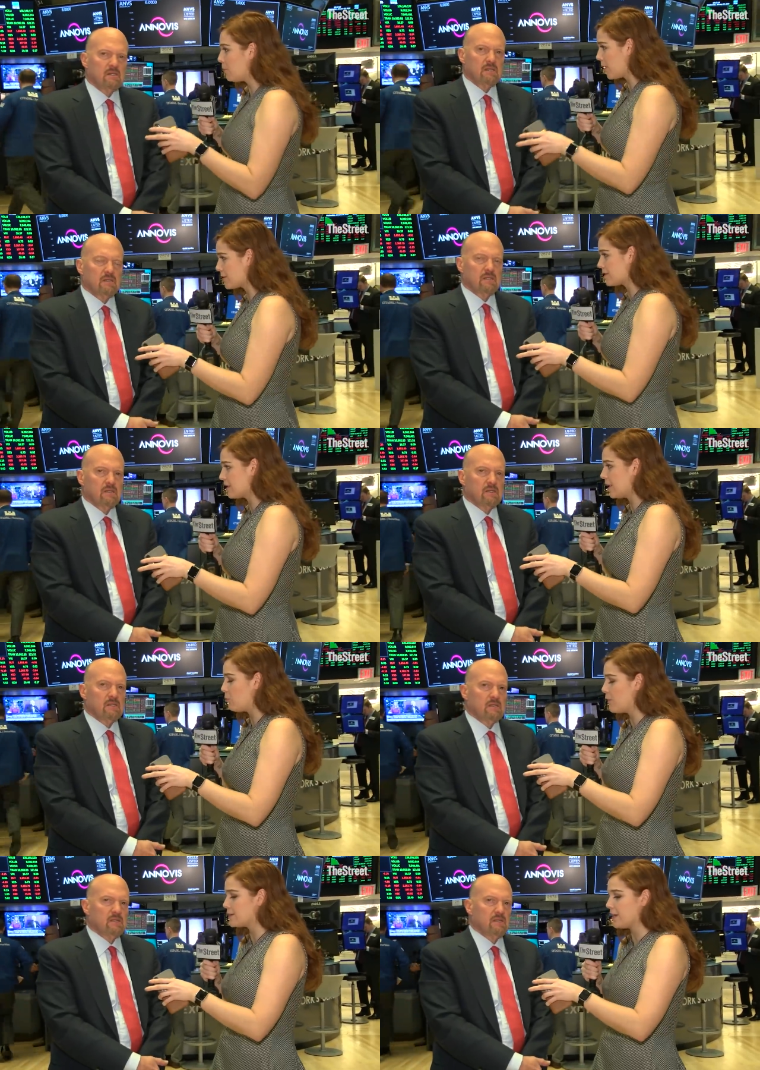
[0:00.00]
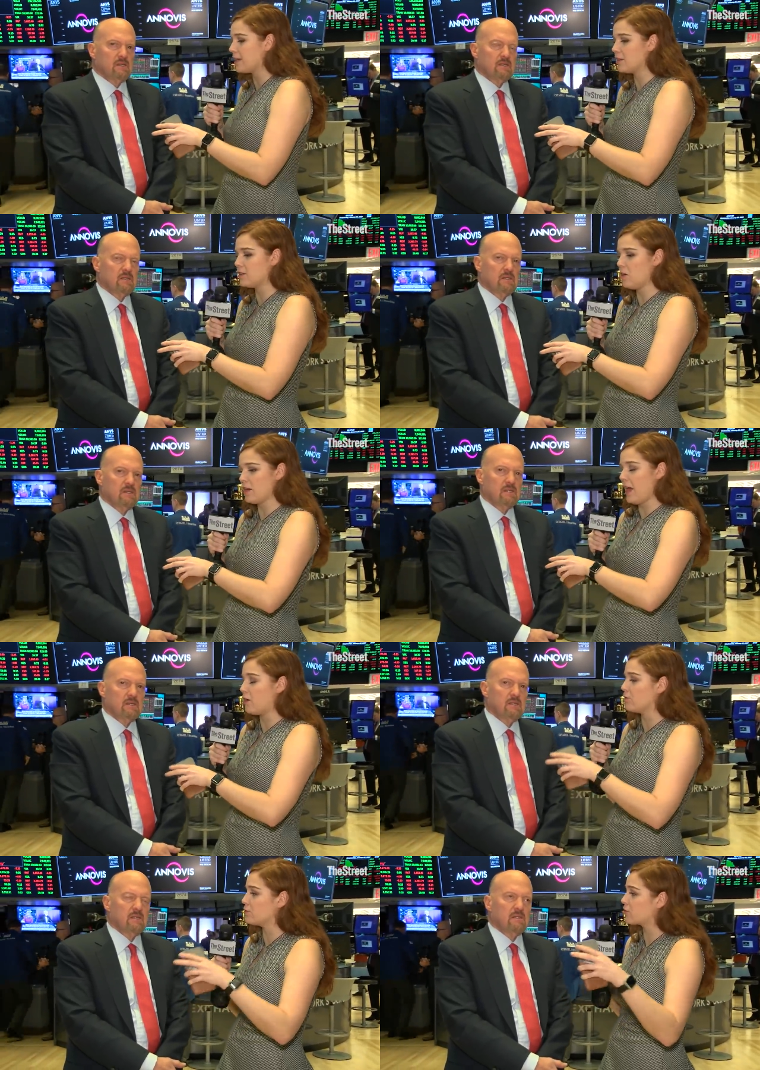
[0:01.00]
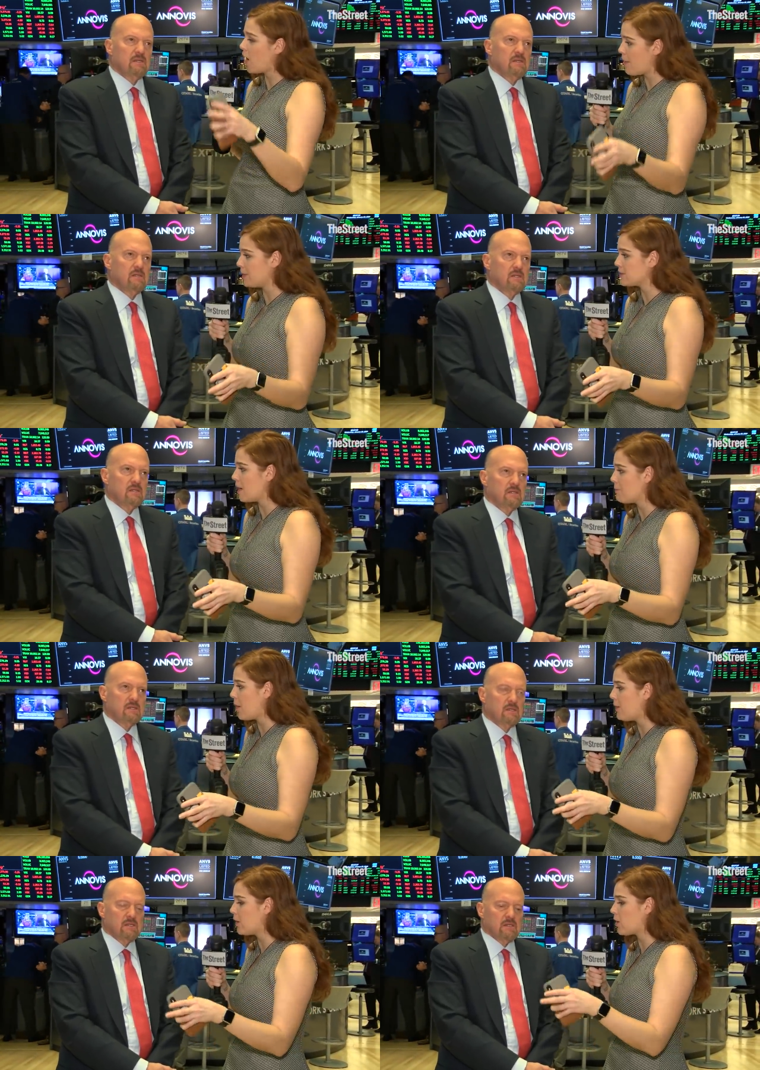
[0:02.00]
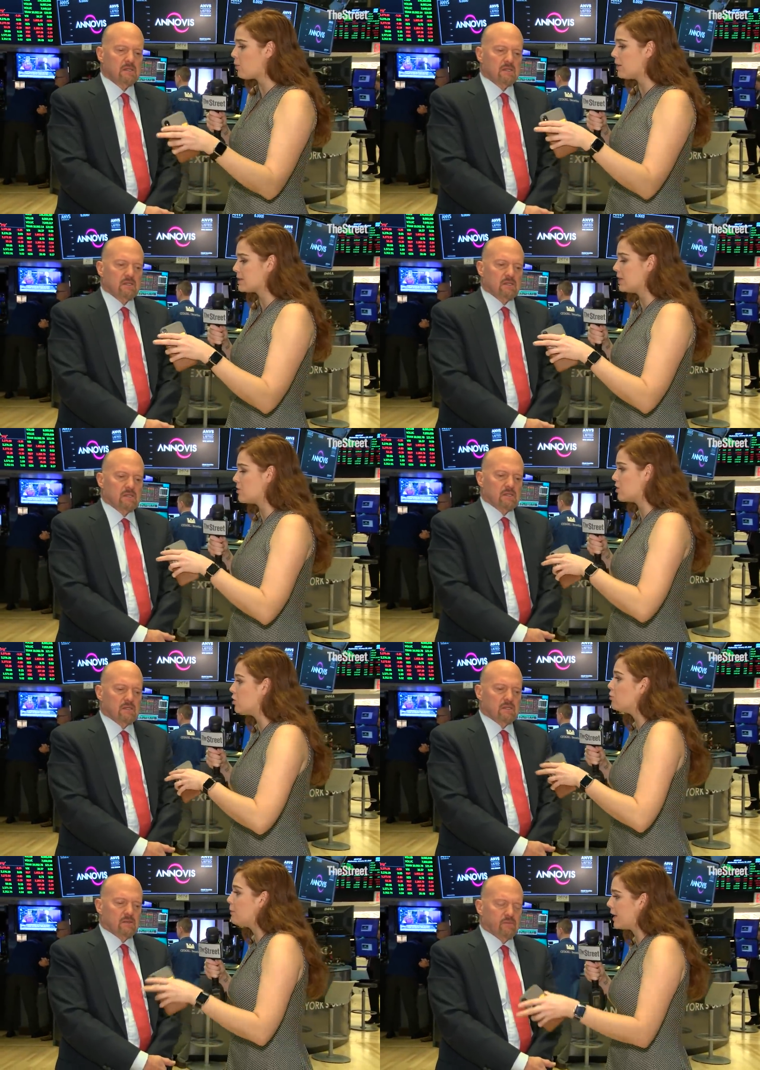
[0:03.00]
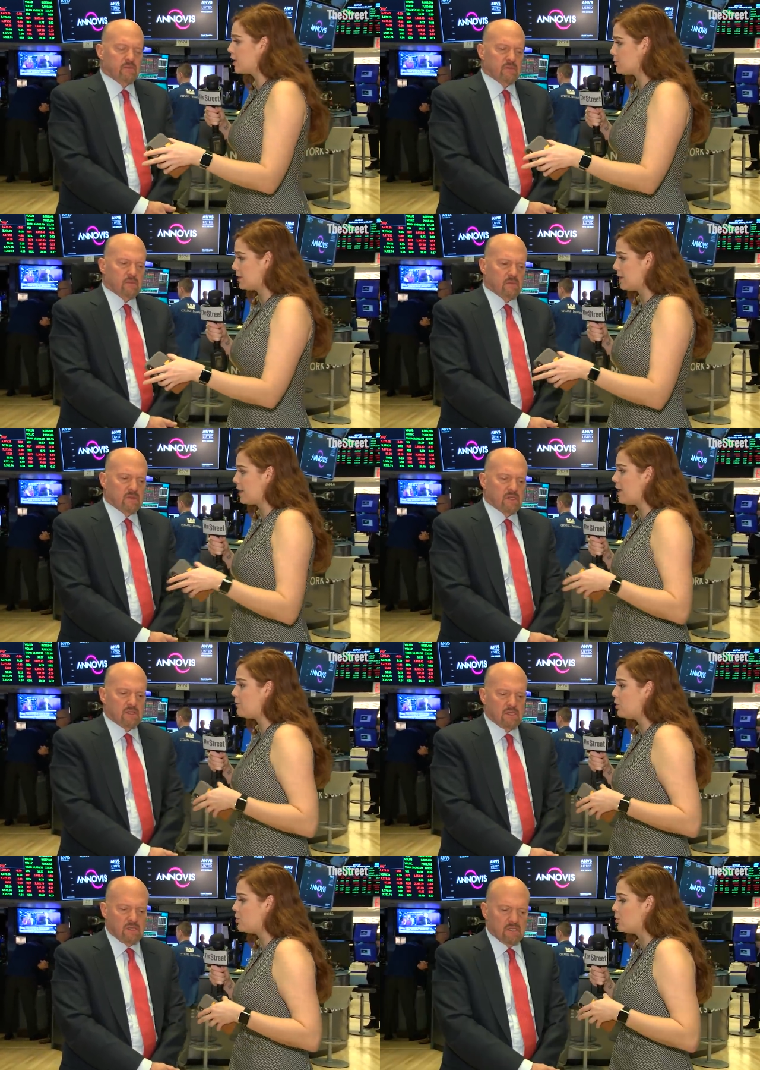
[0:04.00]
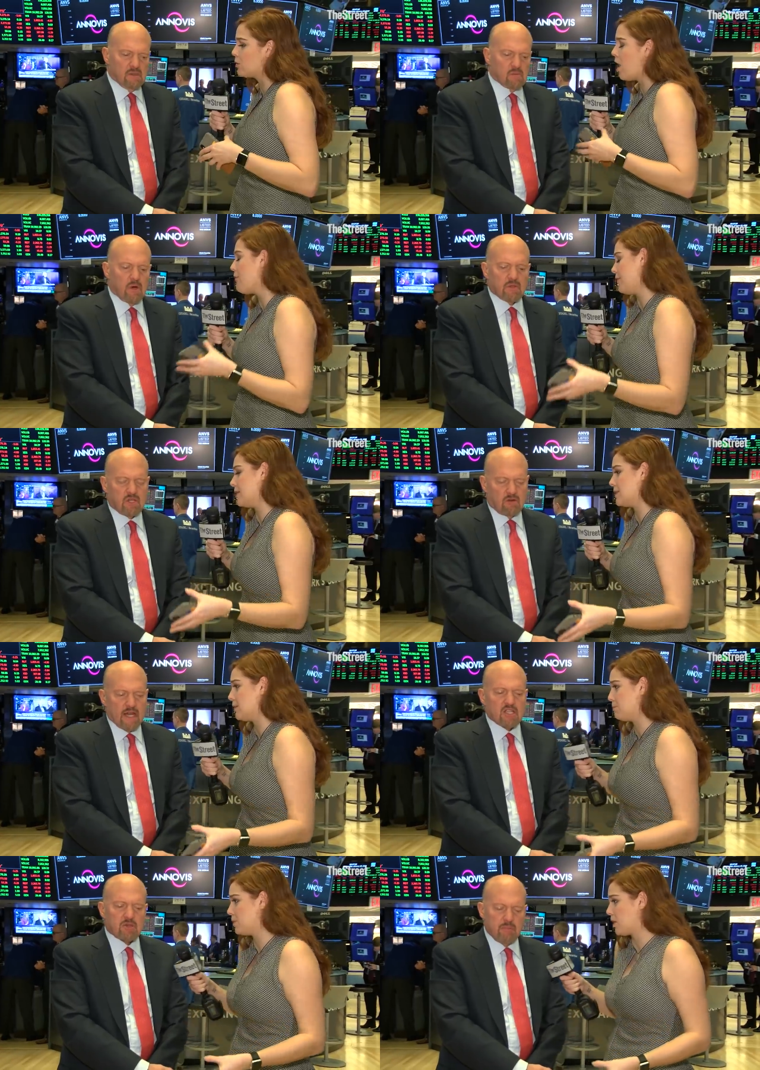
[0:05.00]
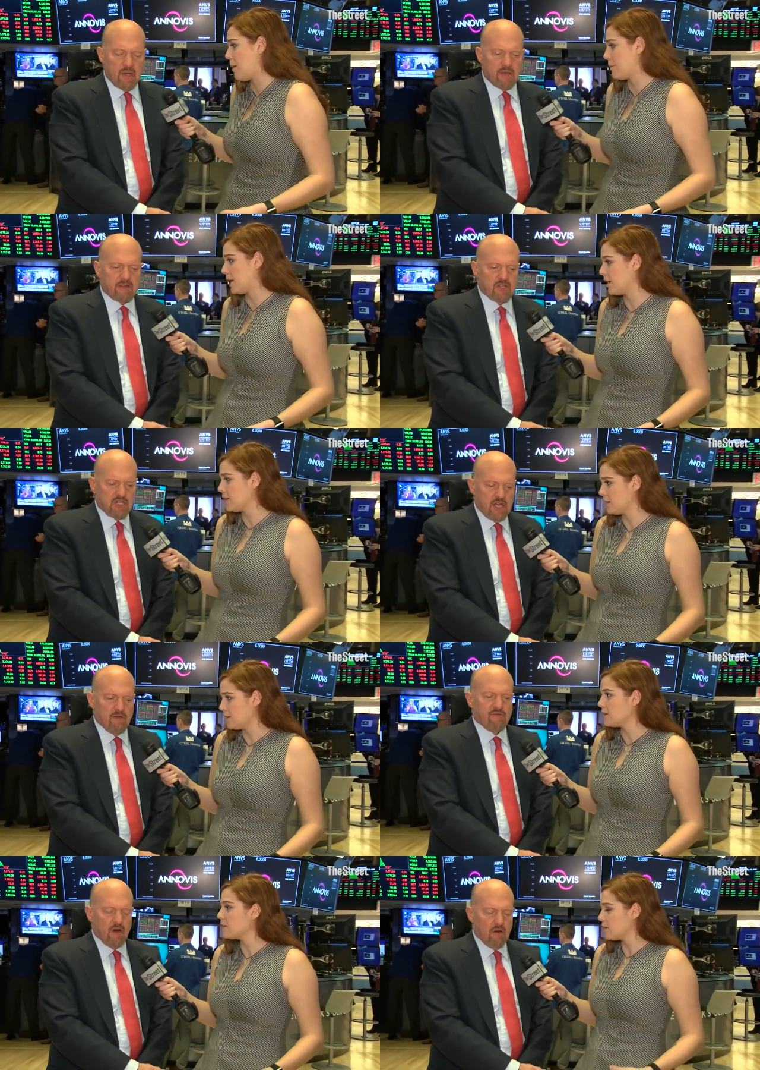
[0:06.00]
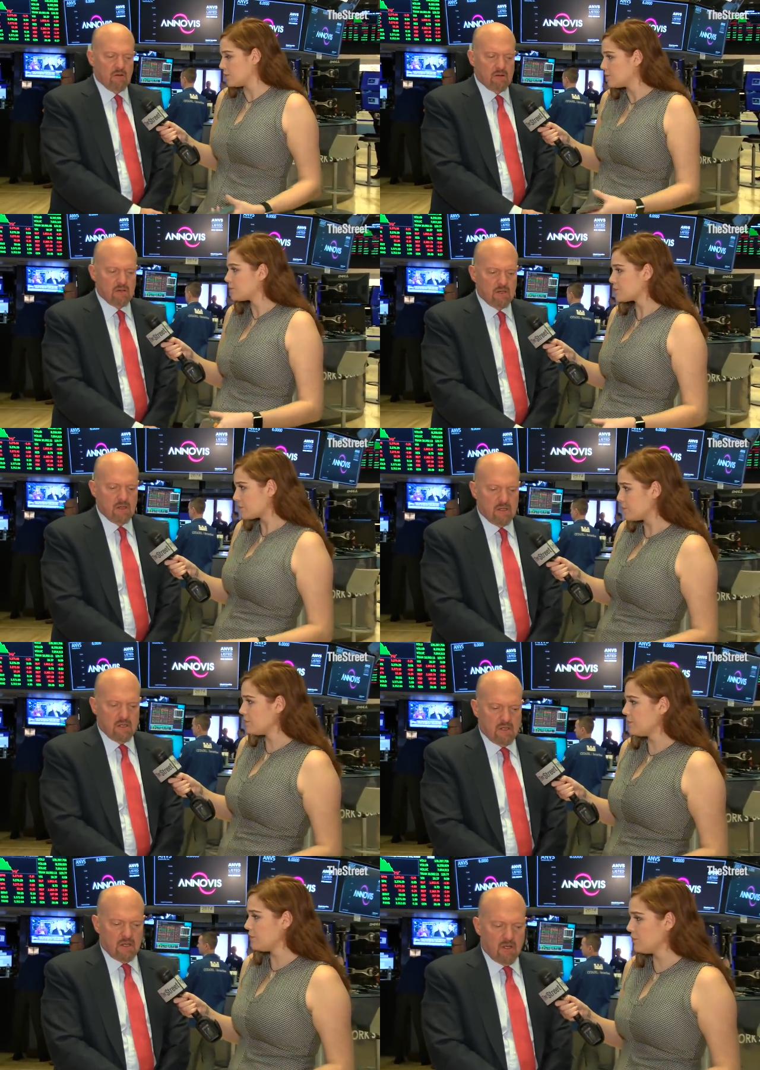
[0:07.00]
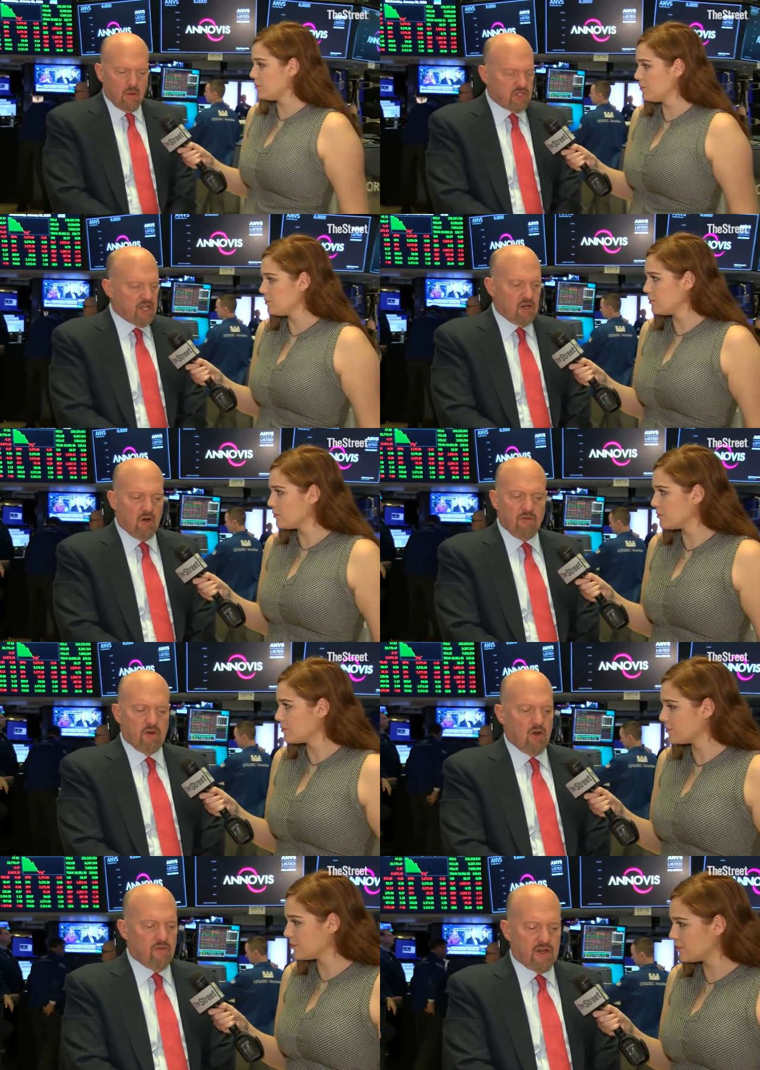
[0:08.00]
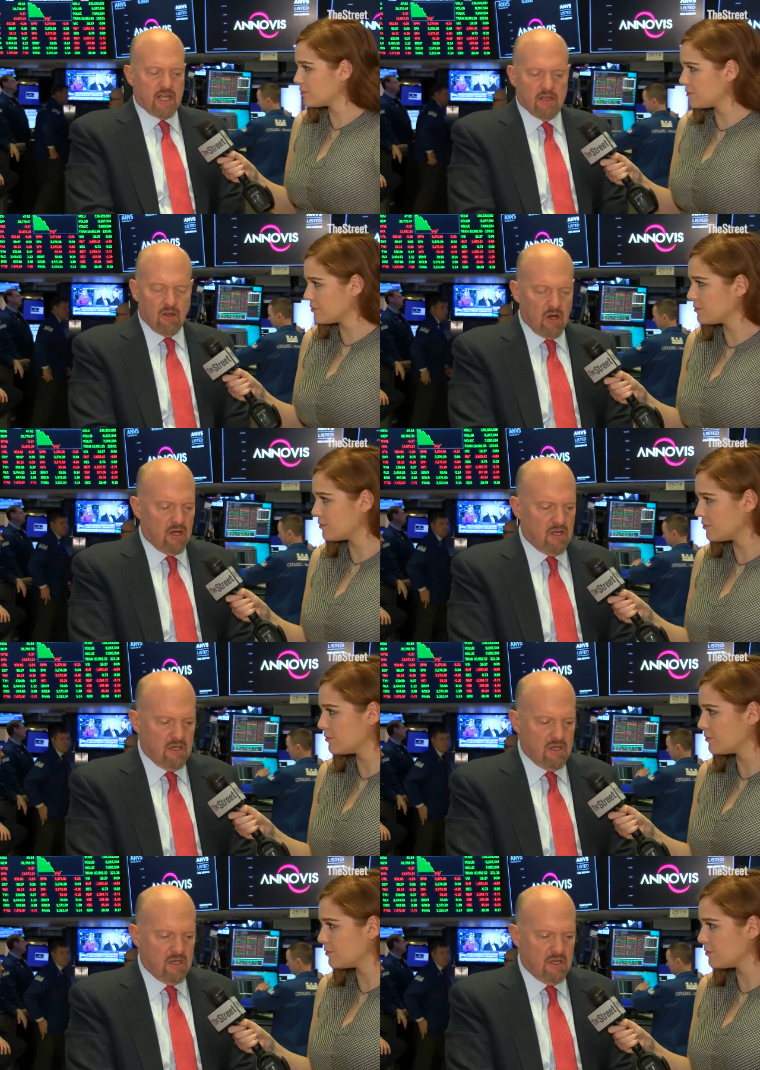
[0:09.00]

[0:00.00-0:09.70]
Speaker 1: personally was it calhoun's comments on boeing or was it the new management that gave you confidence well, greg
Speaker 2: smith the, the, cfo who has said over and over again look